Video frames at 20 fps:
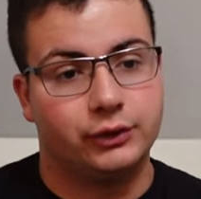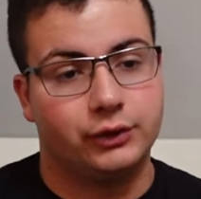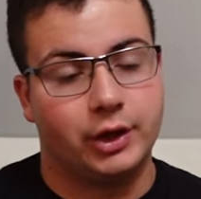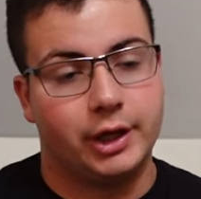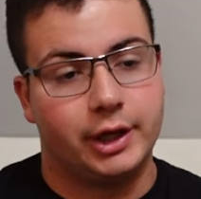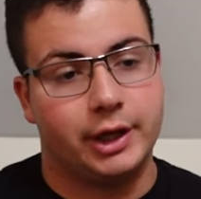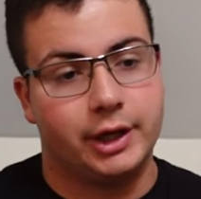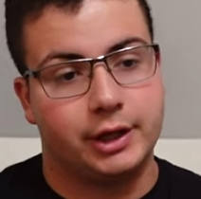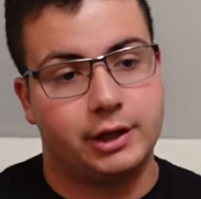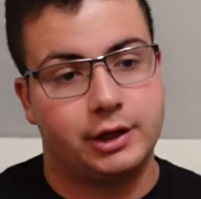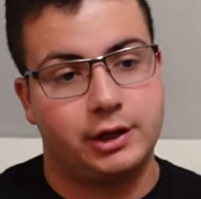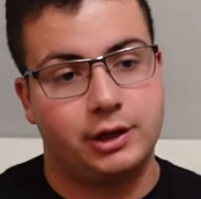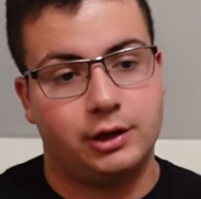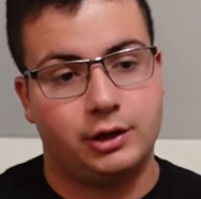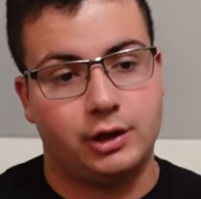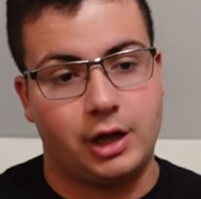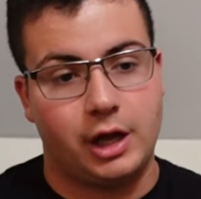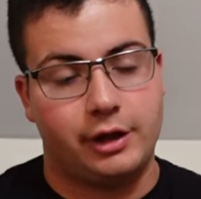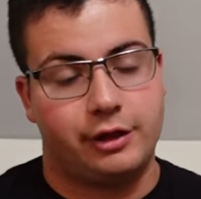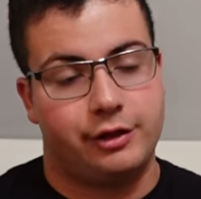like
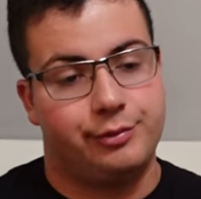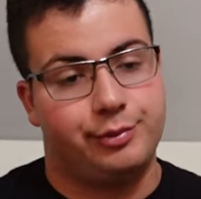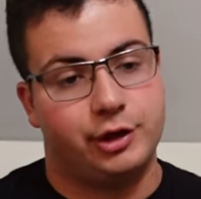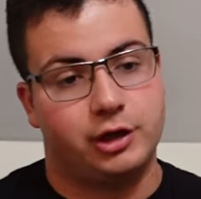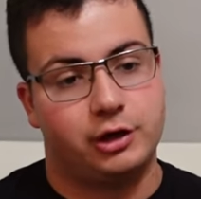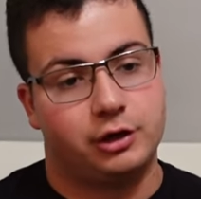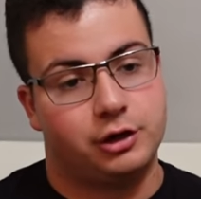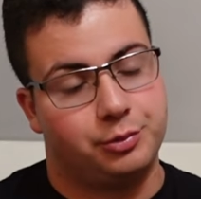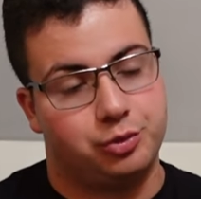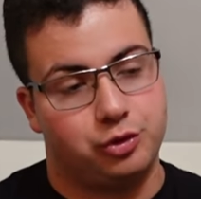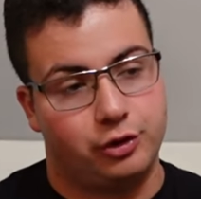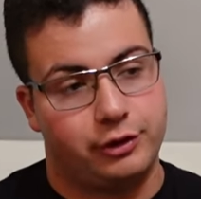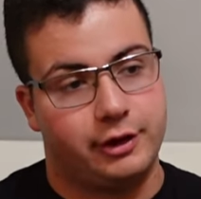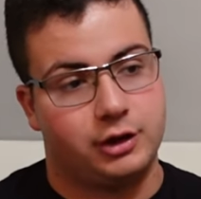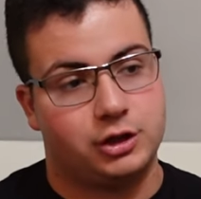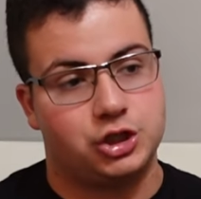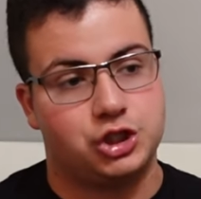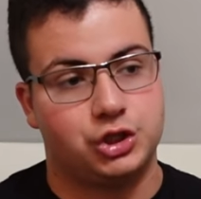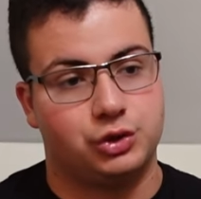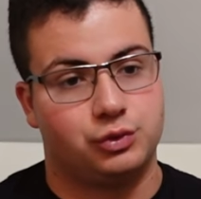has been on a
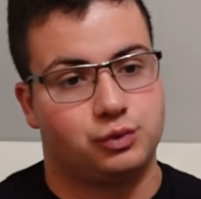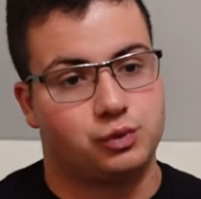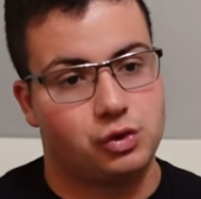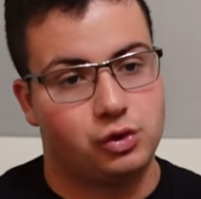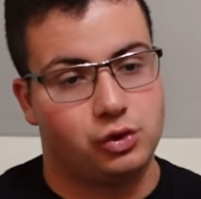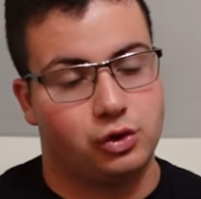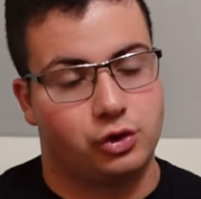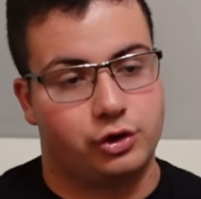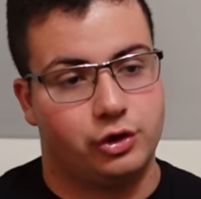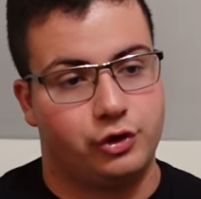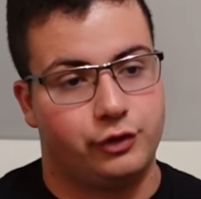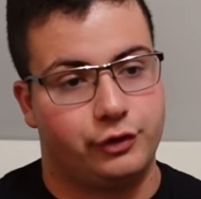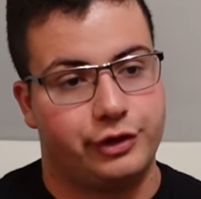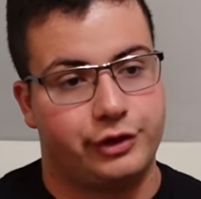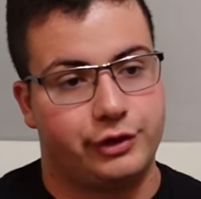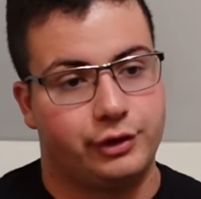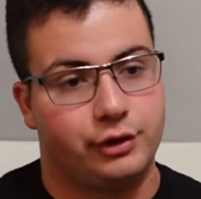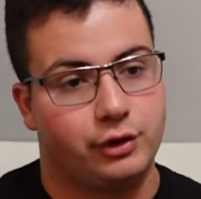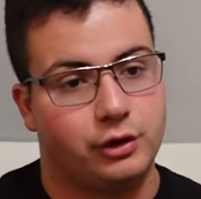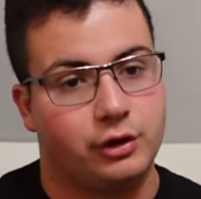production roller
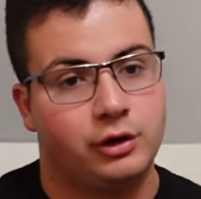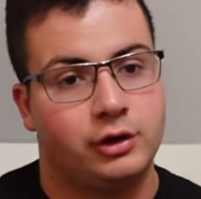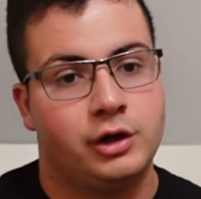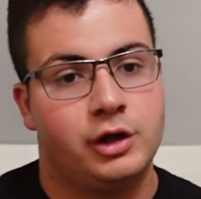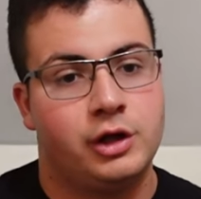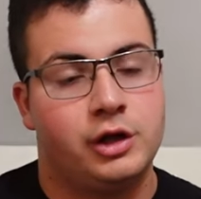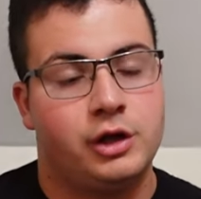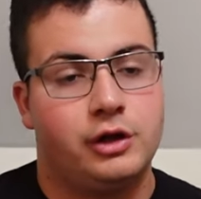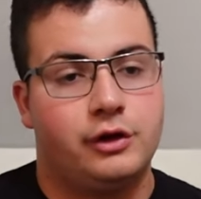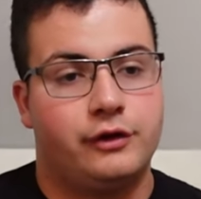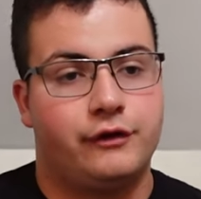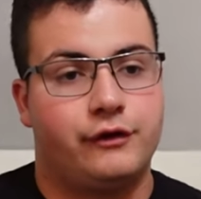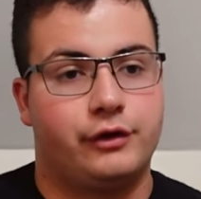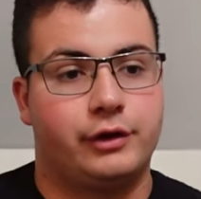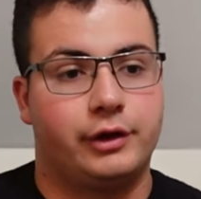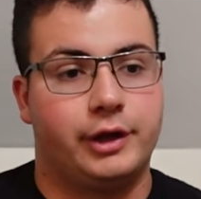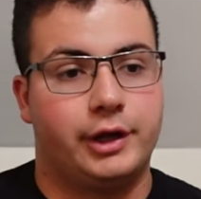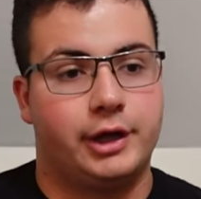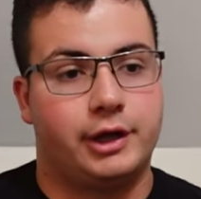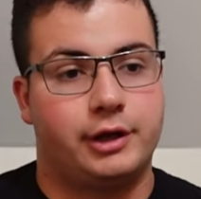coaster for
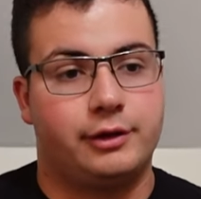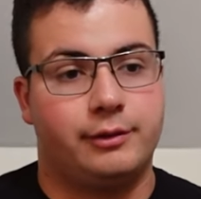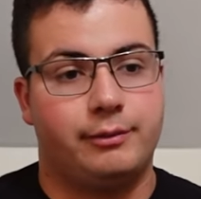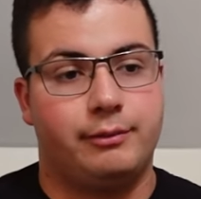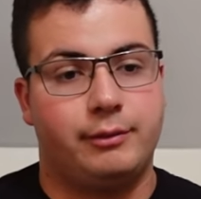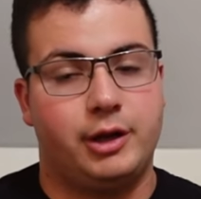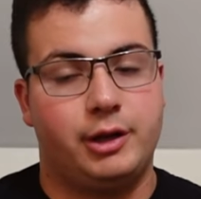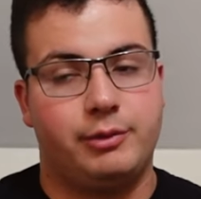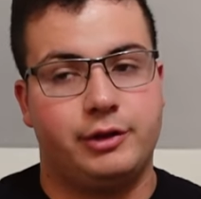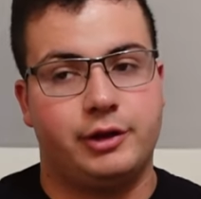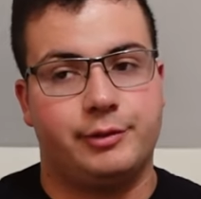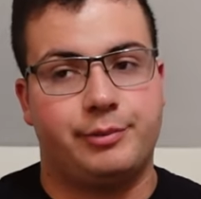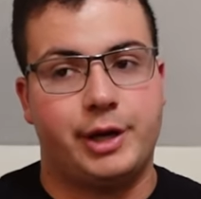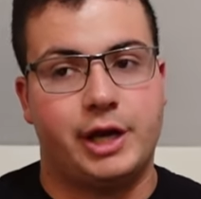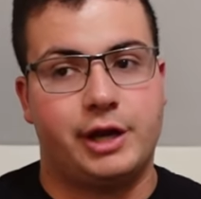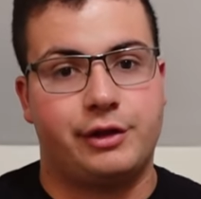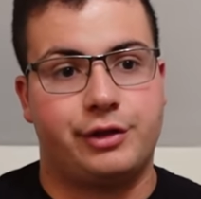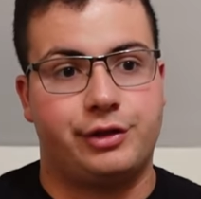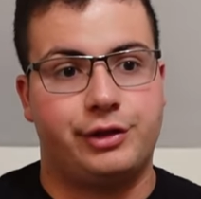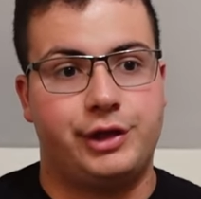like maybe the
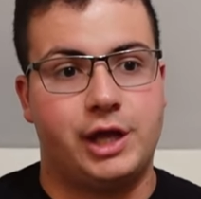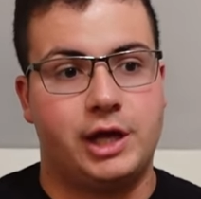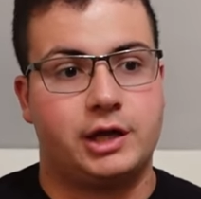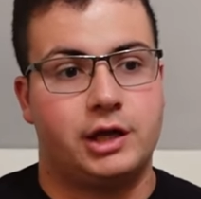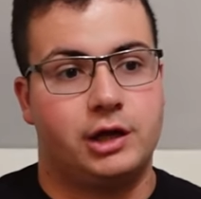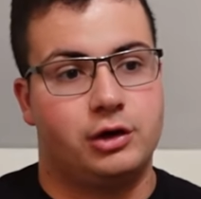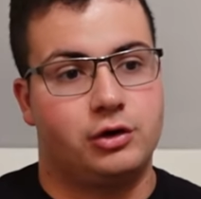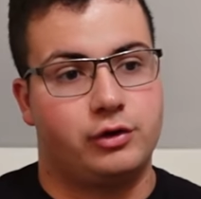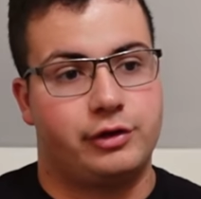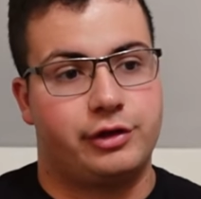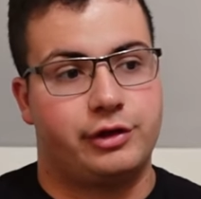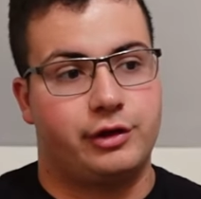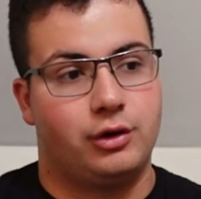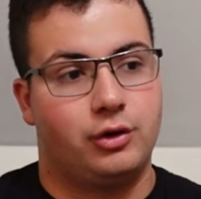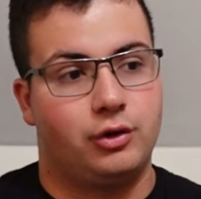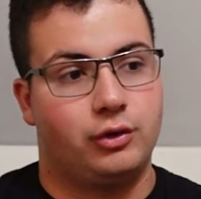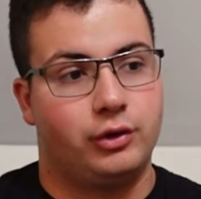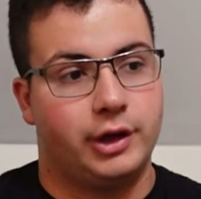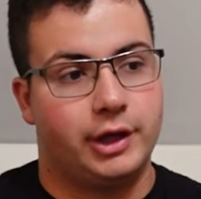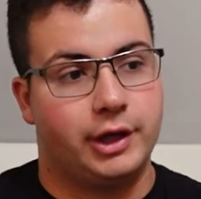past decade or
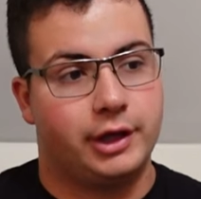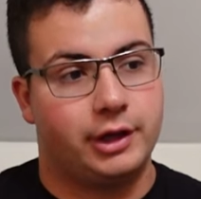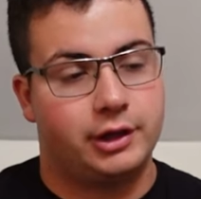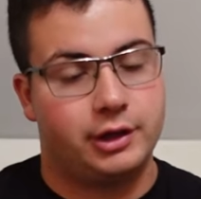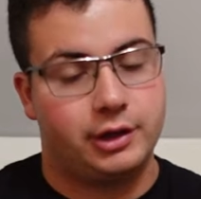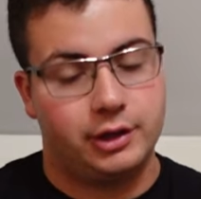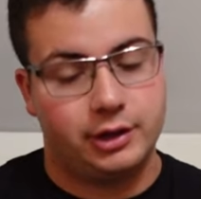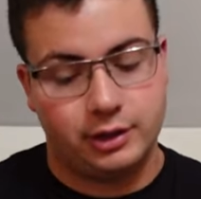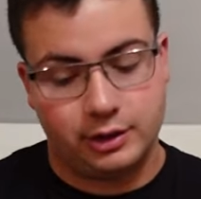so. Like